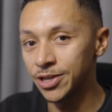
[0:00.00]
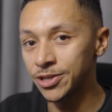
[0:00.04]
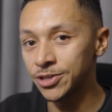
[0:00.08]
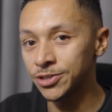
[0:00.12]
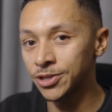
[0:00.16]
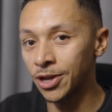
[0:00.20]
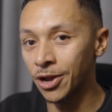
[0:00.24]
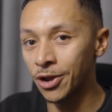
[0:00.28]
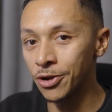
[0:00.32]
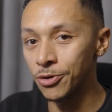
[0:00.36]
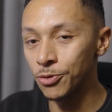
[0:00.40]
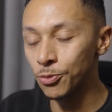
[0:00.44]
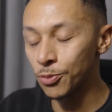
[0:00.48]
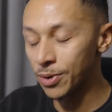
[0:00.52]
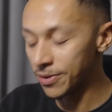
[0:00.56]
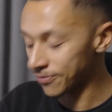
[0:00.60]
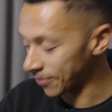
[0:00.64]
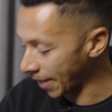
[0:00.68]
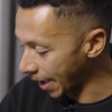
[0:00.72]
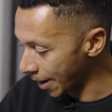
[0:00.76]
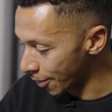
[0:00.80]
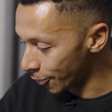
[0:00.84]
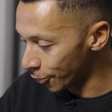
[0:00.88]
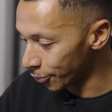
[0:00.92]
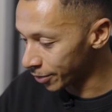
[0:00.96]
So with
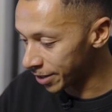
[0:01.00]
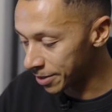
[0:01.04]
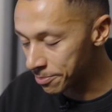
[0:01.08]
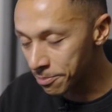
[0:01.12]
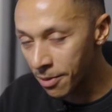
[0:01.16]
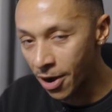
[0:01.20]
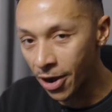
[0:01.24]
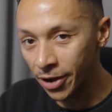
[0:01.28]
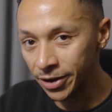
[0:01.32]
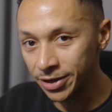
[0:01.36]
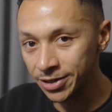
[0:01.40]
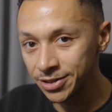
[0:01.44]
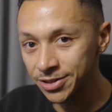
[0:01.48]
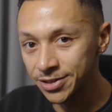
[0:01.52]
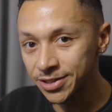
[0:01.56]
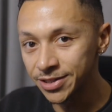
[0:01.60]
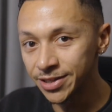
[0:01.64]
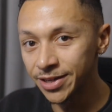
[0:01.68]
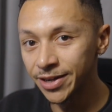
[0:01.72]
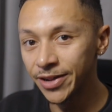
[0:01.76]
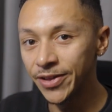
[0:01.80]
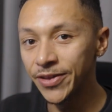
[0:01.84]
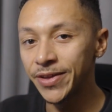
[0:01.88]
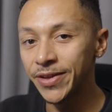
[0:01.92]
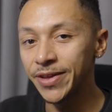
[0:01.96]
that all in mind,
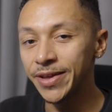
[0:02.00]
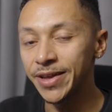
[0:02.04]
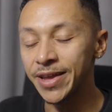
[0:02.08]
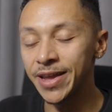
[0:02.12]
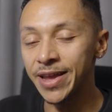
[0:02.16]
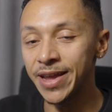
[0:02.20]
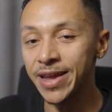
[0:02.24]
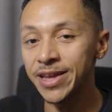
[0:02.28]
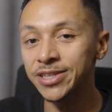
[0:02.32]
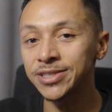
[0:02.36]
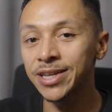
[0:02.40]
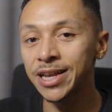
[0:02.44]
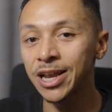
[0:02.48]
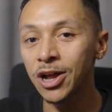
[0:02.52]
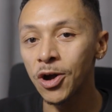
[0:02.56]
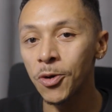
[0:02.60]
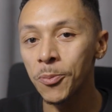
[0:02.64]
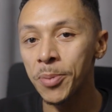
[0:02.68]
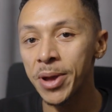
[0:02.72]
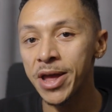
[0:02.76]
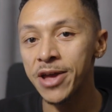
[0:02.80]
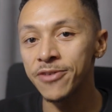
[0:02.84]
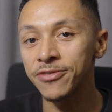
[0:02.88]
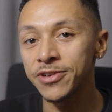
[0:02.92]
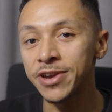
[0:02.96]
it is a little
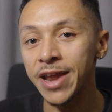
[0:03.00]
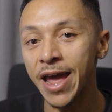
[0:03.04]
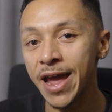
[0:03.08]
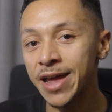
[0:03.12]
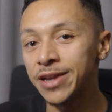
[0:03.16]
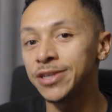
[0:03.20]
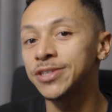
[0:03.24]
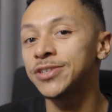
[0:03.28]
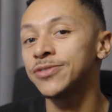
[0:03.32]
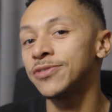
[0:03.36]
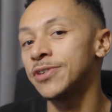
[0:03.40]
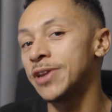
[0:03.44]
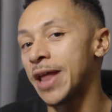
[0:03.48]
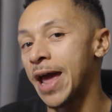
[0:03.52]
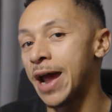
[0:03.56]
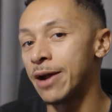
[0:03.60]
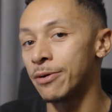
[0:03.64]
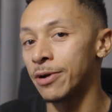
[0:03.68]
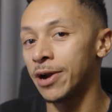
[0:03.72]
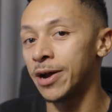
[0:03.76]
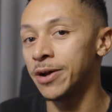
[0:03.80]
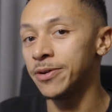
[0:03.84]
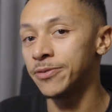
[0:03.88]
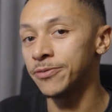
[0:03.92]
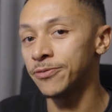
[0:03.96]
bit of an end of an
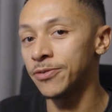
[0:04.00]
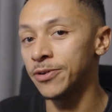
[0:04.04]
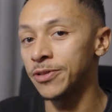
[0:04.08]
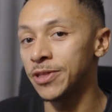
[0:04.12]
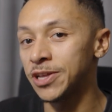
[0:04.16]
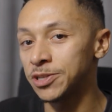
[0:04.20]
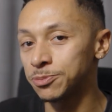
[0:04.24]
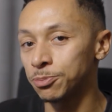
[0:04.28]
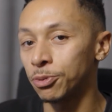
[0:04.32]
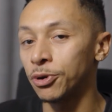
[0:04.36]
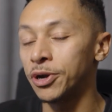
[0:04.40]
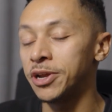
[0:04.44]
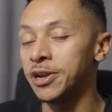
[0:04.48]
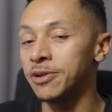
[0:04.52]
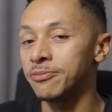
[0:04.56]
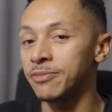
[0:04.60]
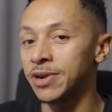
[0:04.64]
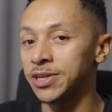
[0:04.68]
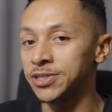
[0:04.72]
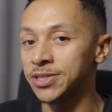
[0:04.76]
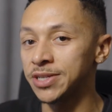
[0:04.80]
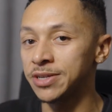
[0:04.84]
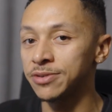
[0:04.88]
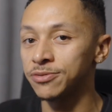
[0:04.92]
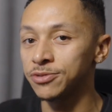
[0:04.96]
era for this point in
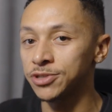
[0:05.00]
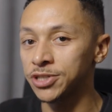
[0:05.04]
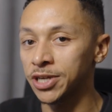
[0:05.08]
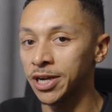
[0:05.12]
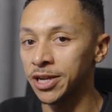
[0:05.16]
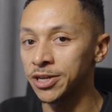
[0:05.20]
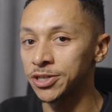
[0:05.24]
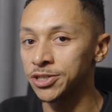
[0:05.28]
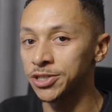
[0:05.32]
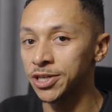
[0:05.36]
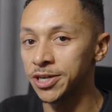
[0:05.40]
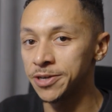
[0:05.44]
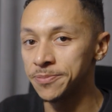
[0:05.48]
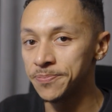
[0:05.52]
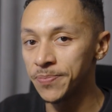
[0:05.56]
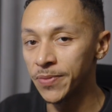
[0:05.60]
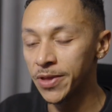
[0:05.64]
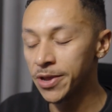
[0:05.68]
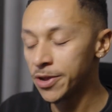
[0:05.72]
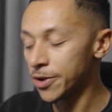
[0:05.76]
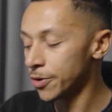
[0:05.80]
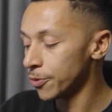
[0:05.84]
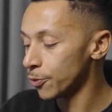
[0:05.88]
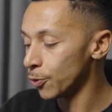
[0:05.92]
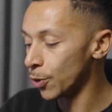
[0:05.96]
Resident Evil Challenger.
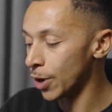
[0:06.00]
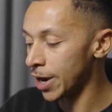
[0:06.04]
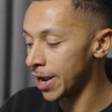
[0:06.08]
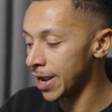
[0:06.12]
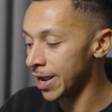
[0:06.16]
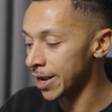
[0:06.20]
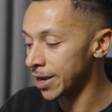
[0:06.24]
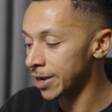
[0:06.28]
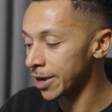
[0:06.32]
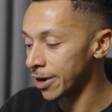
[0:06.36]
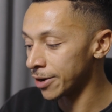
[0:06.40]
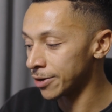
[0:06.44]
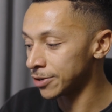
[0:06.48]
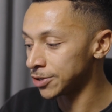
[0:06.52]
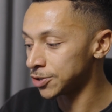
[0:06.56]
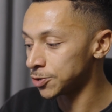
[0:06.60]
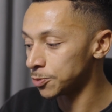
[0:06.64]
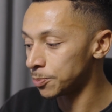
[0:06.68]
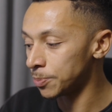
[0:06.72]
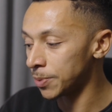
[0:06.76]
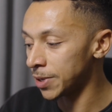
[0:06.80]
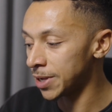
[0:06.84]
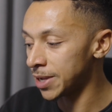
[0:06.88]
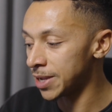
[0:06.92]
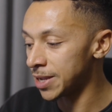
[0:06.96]
We're going to
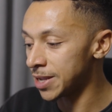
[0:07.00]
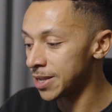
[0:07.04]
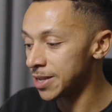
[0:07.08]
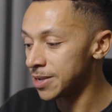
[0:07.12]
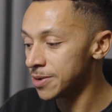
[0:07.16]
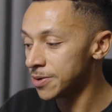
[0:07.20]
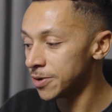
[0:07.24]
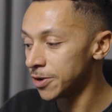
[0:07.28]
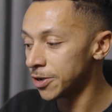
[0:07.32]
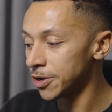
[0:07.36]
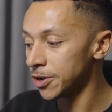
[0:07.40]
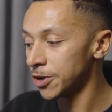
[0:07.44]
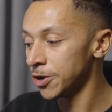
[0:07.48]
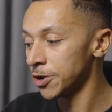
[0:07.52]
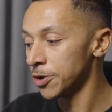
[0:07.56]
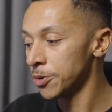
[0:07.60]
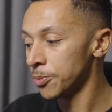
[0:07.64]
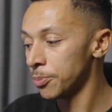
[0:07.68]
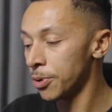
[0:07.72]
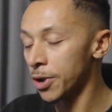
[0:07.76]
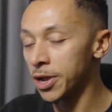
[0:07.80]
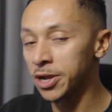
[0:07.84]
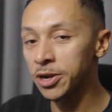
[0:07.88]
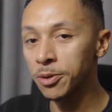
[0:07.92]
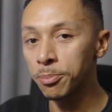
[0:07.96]
be
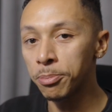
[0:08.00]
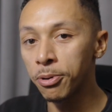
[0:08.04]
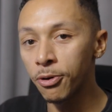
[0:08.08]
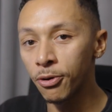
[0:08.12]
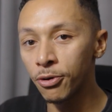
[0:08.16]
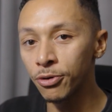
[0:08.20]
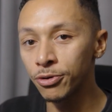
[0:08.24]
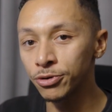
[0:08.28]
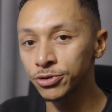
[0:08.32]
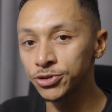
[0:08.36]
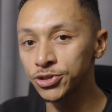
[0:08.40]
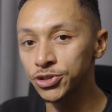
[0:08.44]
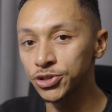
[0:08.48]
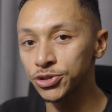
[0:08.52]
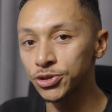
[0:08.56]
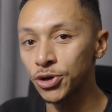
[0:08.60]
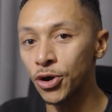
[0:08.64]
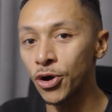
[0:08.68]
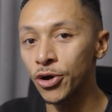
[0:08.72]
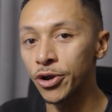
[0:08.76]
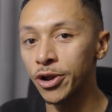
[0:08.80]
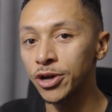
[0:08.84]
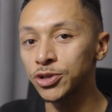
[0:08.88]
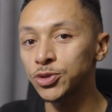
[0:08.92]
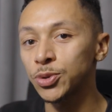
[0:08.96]
putting a pause
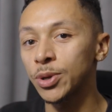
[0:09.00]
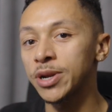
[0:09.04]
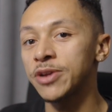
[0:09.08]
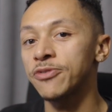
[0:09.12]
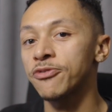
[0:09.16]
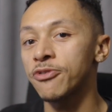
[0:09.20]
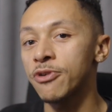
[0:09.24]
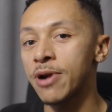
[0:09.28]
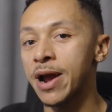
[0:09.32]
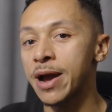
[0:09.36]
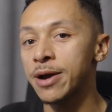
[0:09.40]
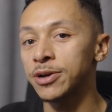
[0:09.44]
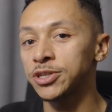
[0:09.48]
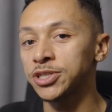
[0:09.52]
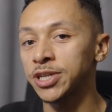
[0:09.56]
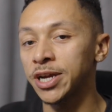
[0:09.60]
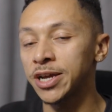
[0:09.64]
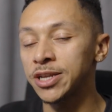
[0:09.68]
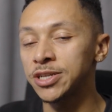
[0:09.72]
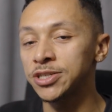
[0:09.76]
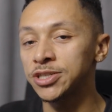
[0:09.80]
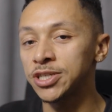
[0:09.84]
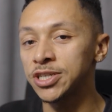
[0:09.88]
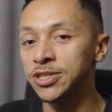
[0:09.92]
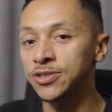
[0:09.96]
on our twenty-four hour
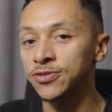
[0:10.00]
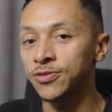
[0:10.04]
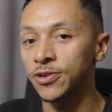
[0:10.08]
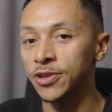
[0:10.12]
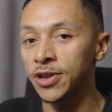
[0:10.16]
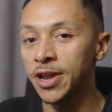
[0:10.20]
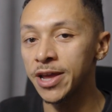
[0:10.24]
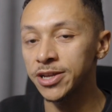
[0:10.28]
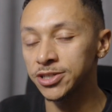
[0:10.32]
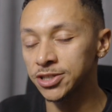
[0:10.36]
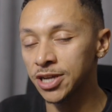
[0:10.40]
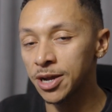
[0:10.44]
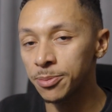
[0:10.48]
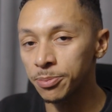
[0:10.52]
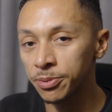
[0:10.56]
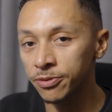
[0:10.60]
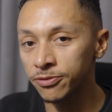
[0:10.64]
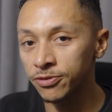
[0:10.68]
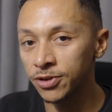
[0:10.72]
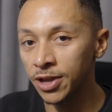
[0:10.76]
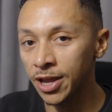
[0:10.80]
challenges for the next couple of